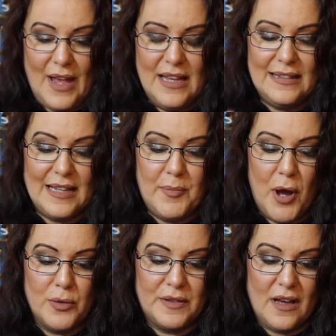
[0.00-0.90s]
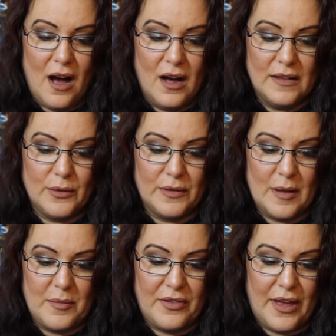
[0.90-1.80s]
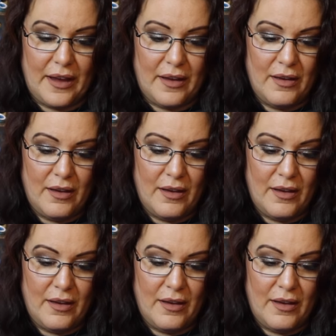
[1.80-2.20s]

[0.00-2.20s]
Is this like postcards or something?